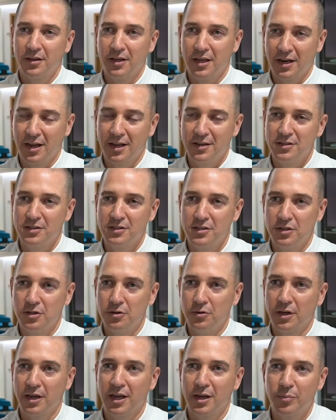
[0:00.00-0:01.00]
against
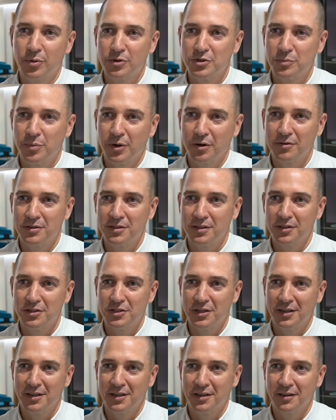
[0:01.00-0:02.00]
the UK prosperity
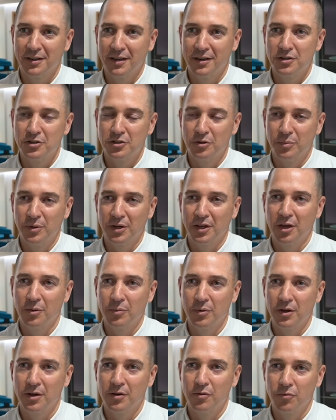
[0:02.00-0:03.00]
agenda, and should become
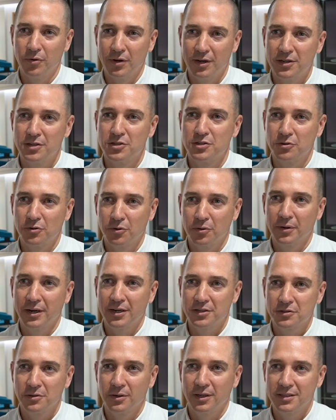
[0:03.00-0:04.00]
a really strong
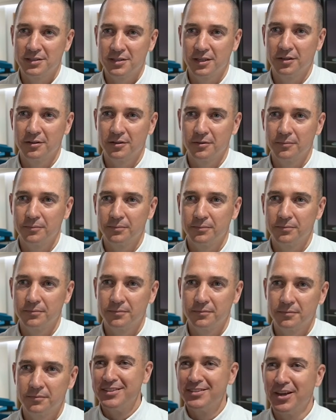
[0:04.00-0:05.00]
national asset.
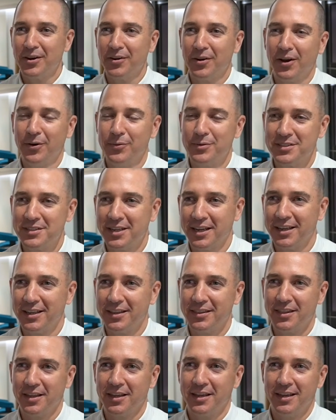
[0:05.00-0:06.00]
So I would say
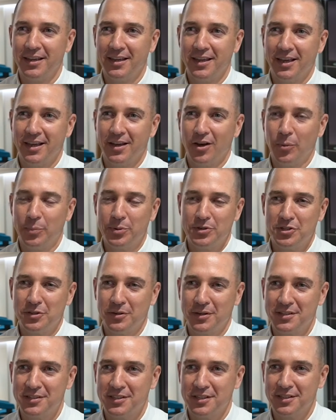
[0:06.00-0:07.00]
the
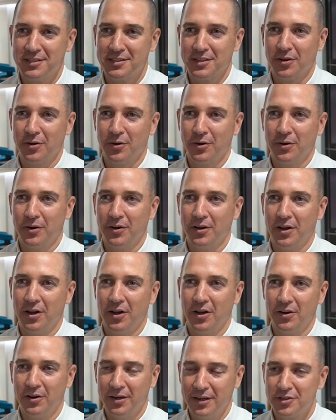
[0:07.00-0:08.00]
opportunities are
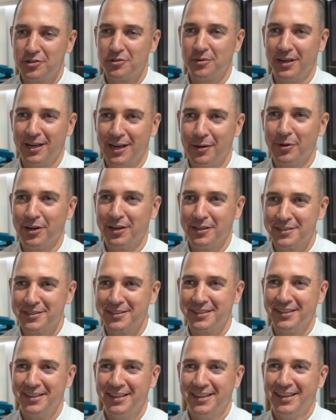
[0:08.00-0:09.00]
literally limitless.
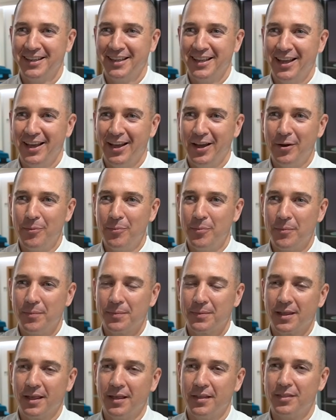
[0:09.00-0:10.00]
The
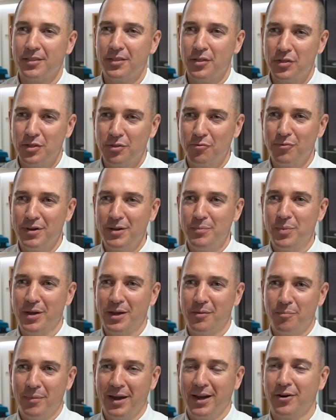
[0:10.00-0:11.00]
3
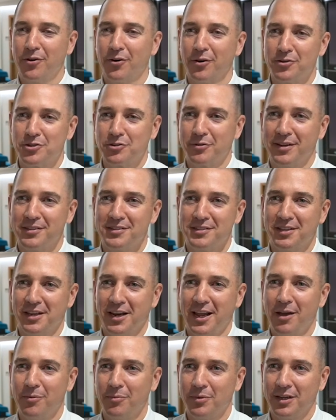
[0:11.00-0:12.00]
big macro trends that
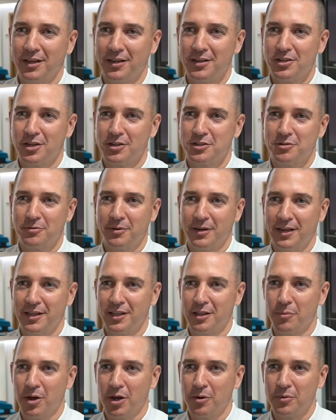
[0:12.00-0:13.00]
are happening industrially at
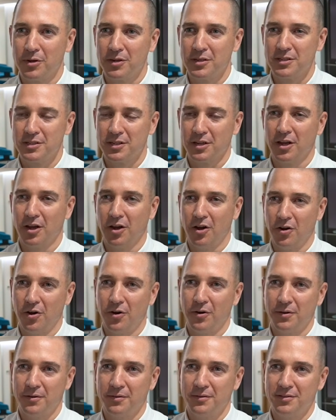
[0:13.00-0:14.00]
the moment
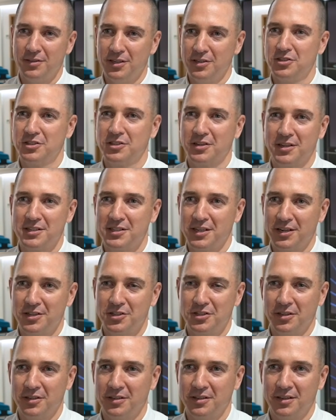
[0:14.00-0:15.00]
are
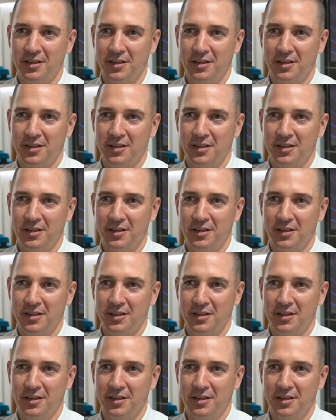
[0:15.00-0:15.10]
digitisation,